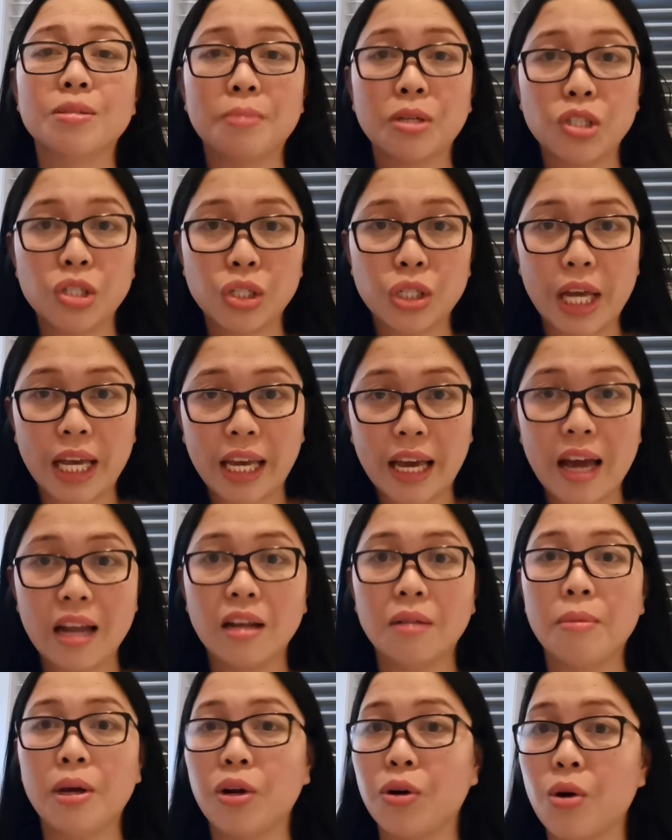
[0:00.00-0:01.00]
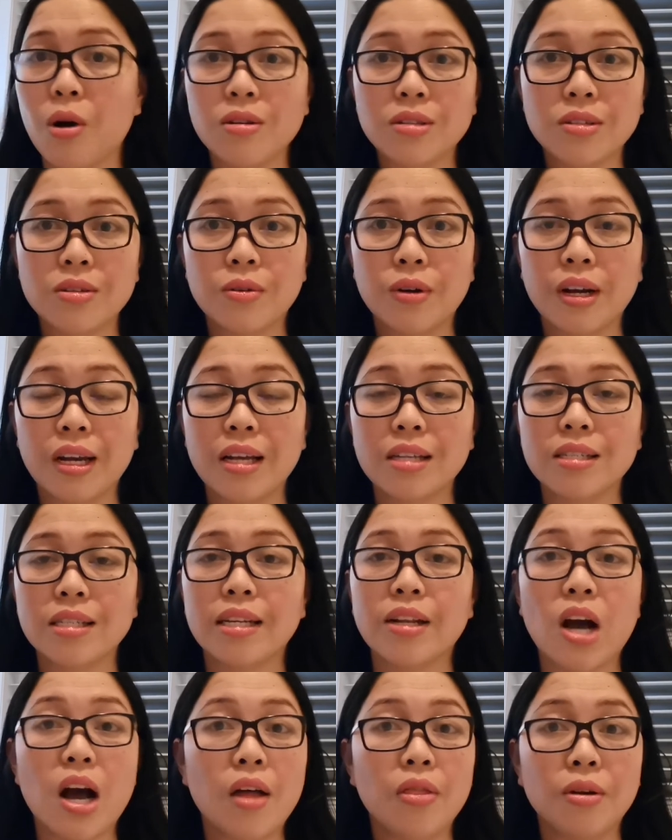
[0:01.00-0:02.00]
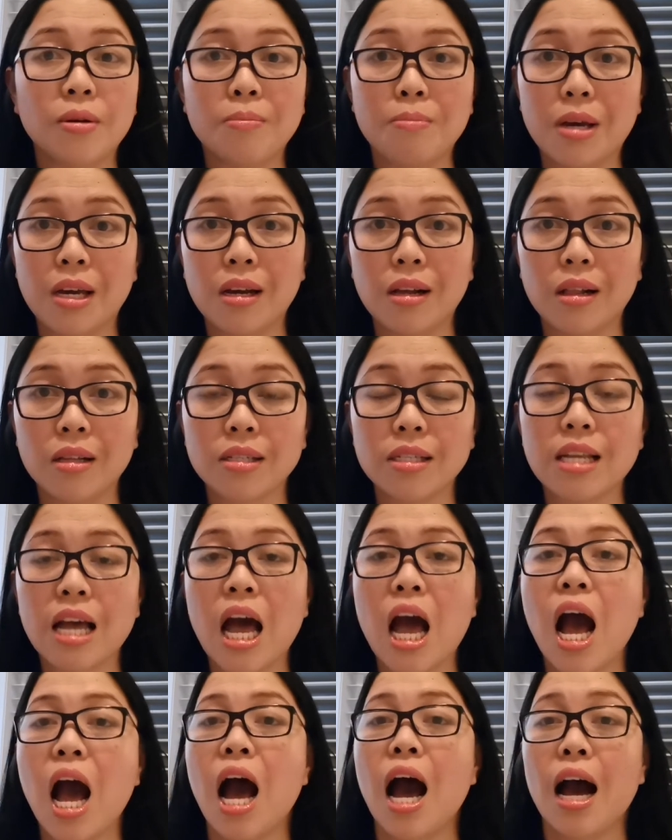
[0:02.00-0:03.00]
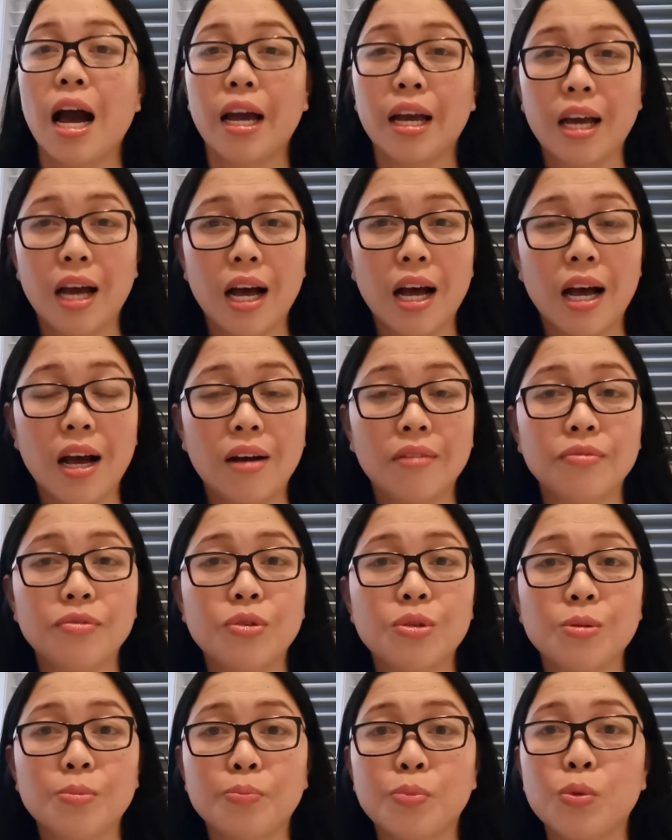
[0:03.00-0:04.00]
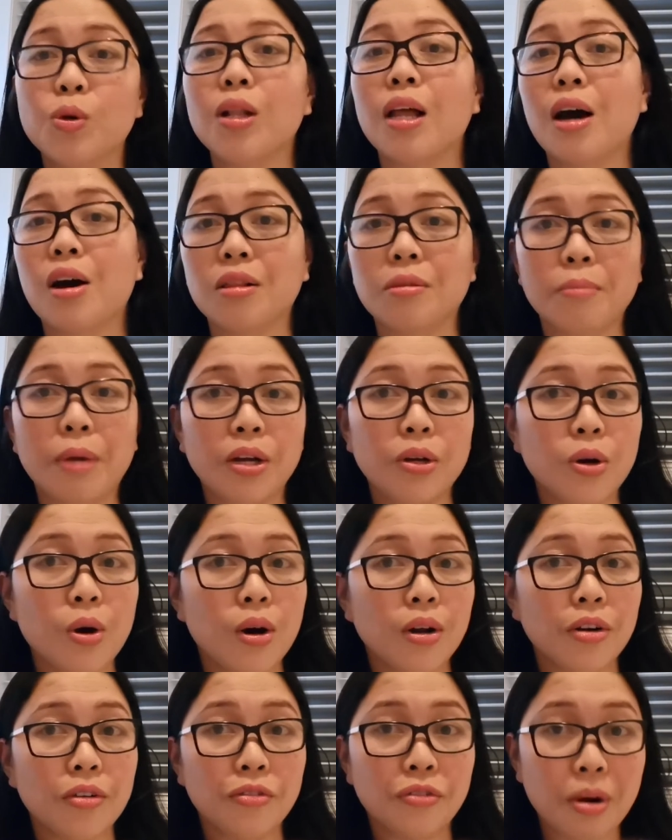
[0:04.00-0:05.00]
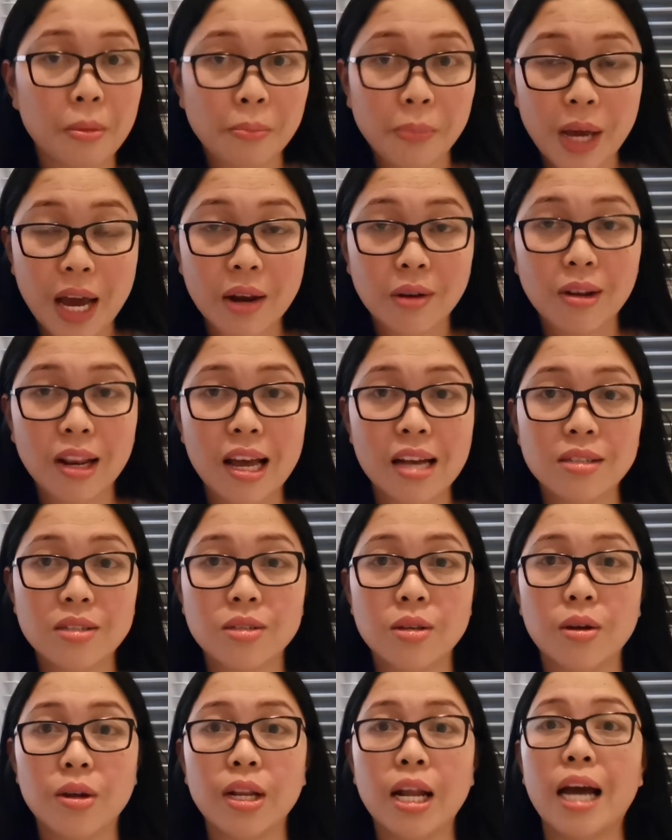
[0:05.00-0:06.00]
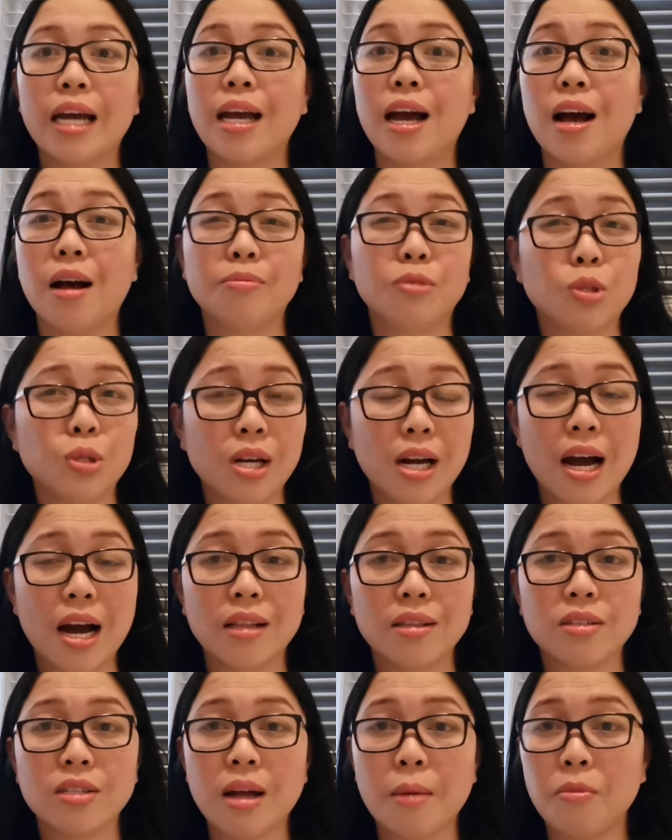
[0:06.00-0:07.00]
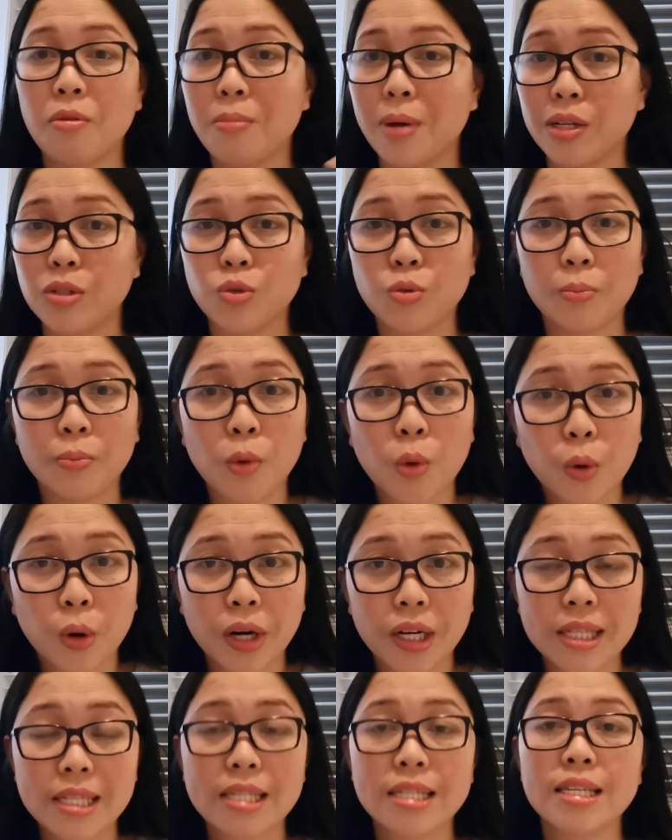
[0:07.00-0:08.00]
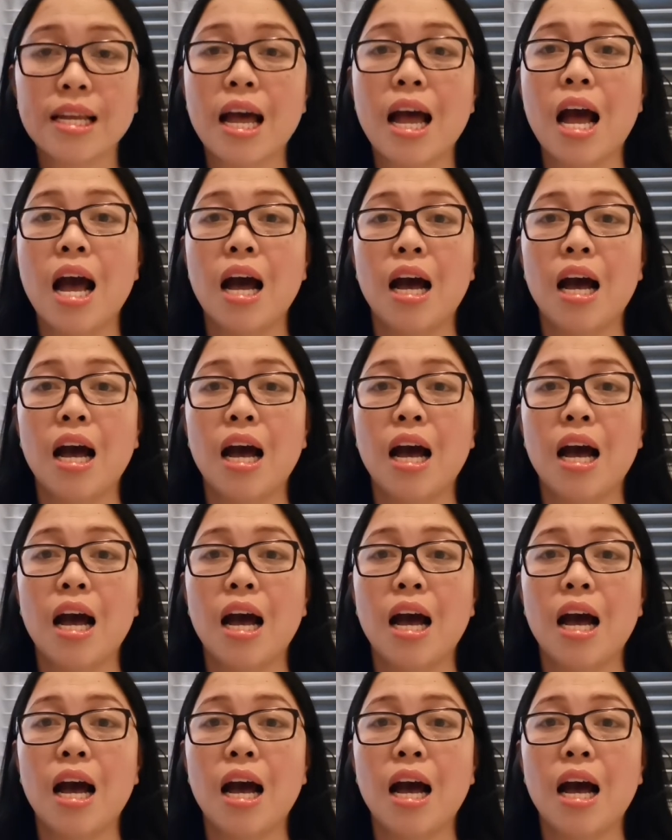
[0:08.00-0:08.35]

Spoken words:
as much as I can in my groceries and other bills. I have to pull out my daughter from piano lesson. I have to cut some of my supports